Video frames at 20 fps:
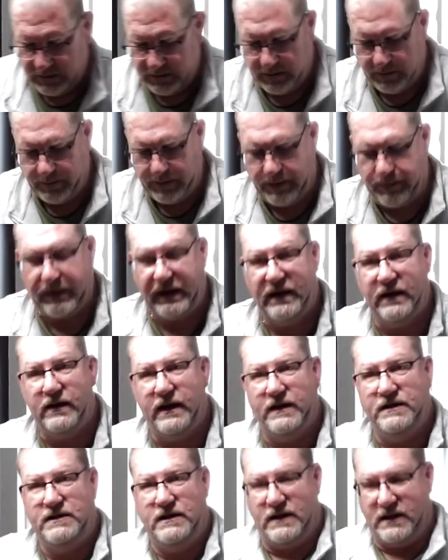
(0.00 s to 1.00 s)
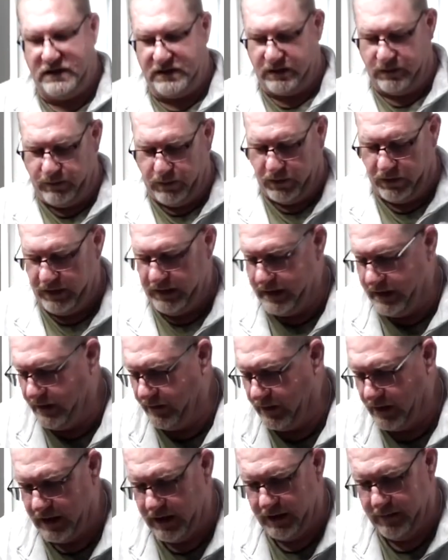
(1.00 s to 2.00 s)
Little pepper. You know, I should also point
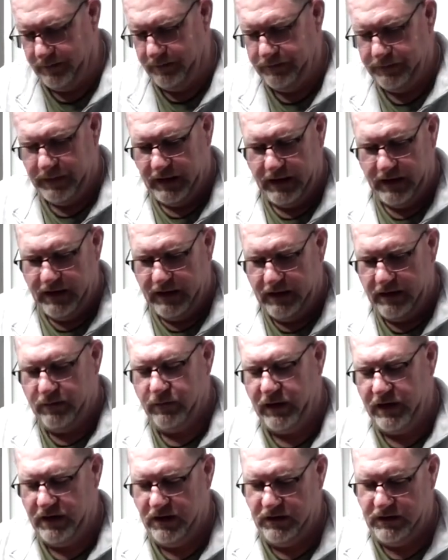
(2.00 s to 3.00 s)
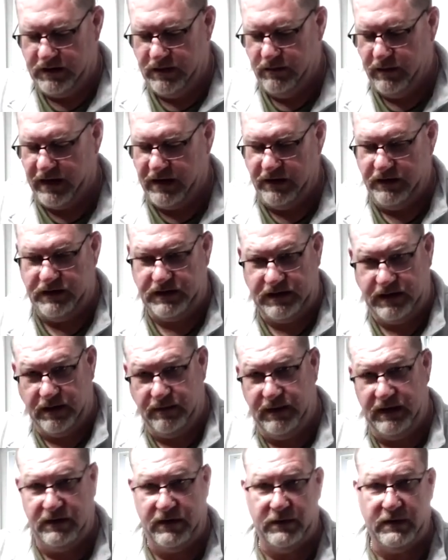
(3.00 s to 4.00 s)
out, when you
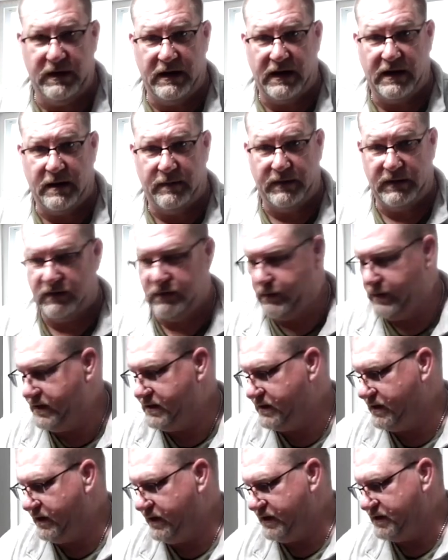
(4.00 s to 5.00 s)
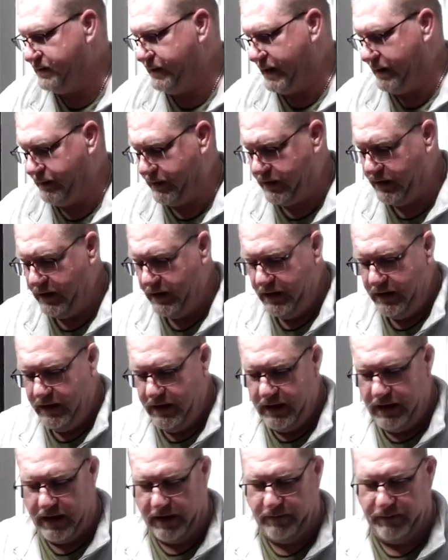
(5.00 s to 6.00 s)
see me doing a couple twists of this pepper,
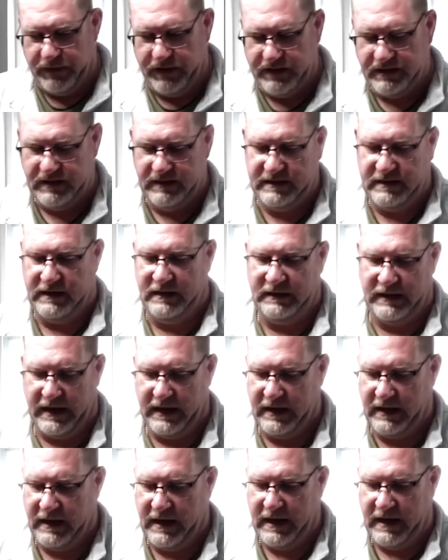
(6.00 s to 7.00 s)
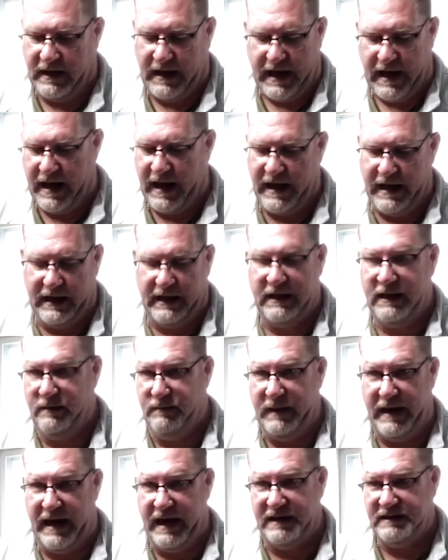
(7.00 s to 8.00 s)
this is like a high
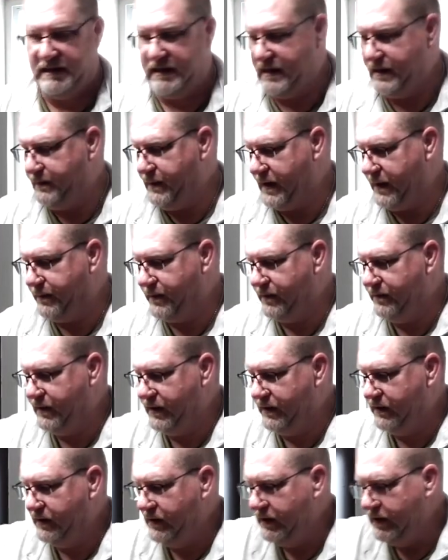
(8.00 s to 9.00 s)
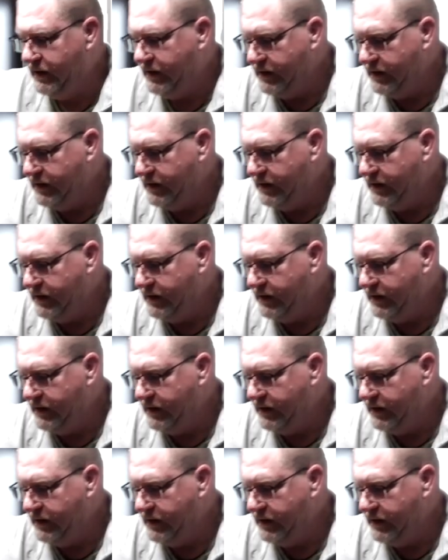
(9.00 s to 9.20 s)
capacity pepper mill.